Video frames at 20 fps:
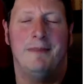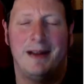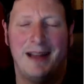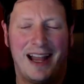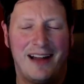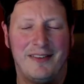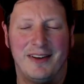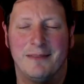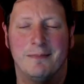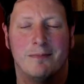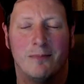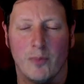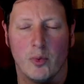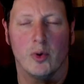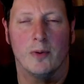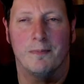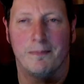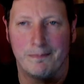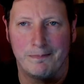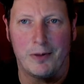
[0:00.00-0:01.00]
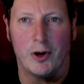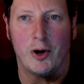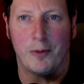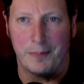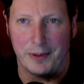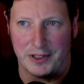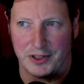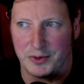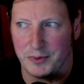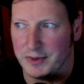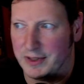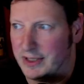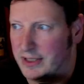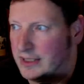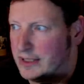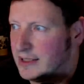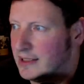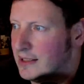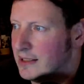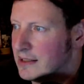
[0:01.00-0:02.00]
having more purpose with
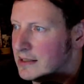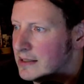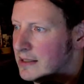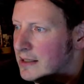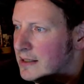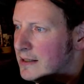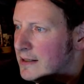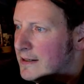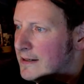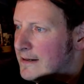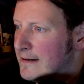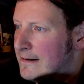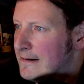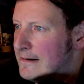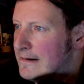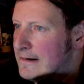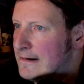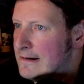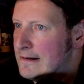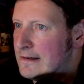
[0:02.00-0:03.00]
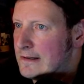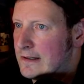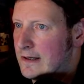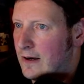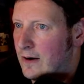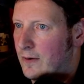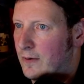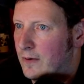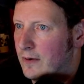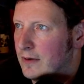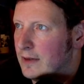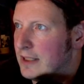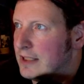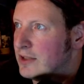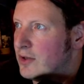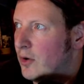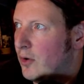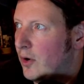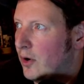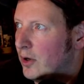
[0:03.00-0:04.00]
these things. So
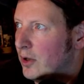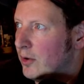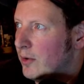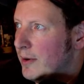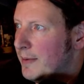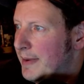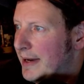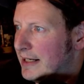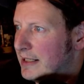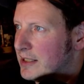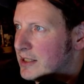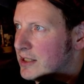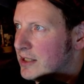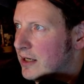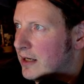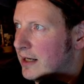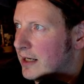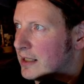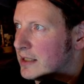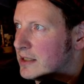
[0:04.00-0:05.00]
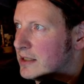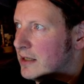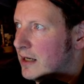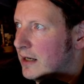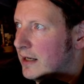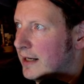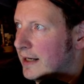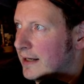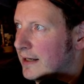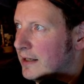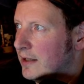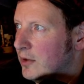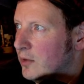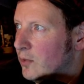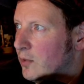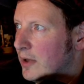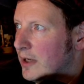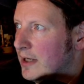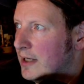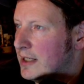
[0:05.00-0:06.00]
let's go all the way back to Sonic. Sonic, you
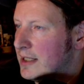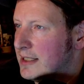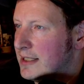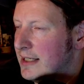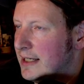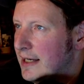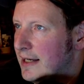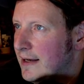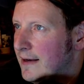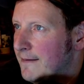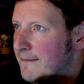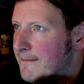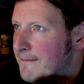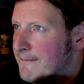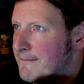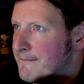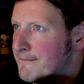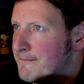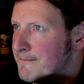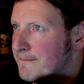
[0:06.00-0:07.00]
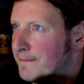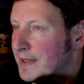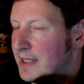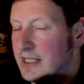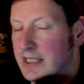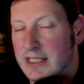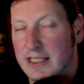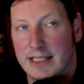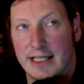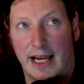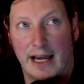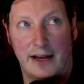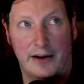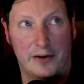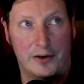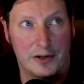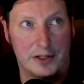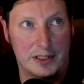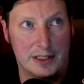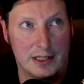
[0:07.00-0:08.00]
wanted to see
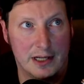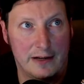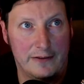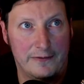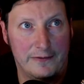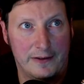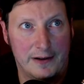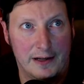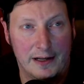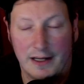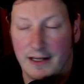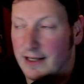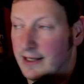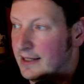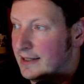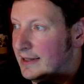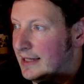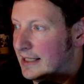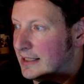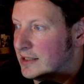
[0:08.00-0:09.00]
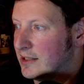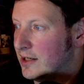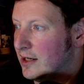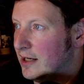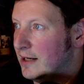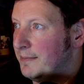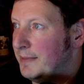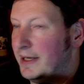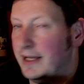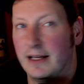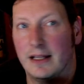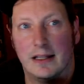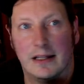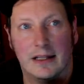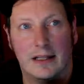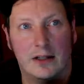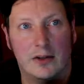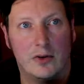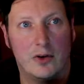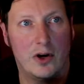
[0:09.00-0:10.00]
Saturn stuff. That's going to be a
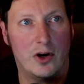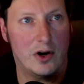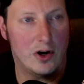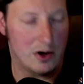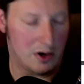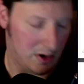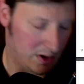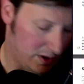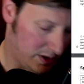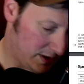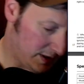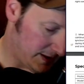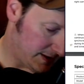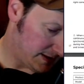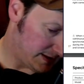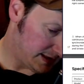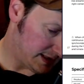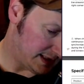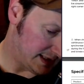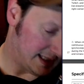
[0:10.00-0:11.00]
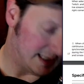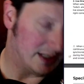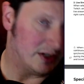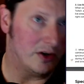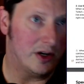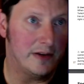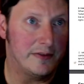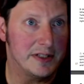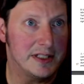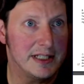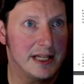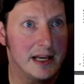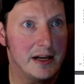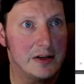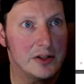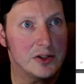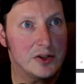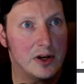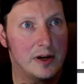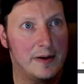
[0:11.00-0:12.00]
little hard since I don't have a
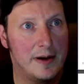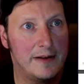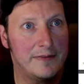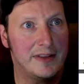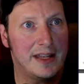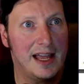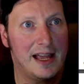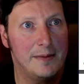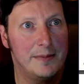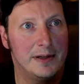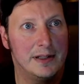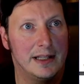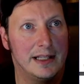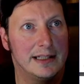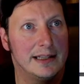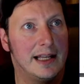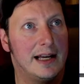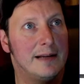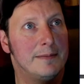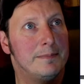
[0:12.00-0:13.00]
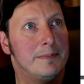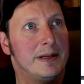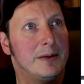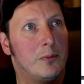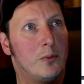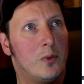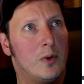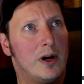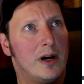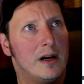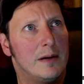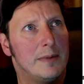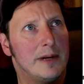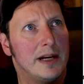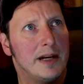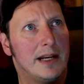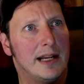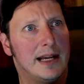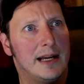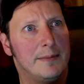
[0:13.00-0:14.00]
Saturn, so I have to emulate that. But where am I
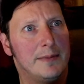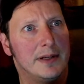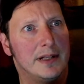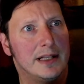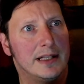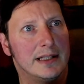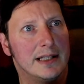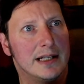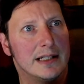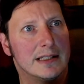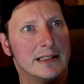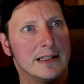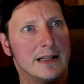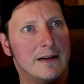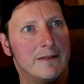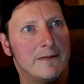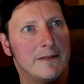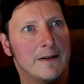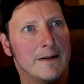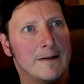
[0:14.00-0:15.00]
going to emulate that stuff?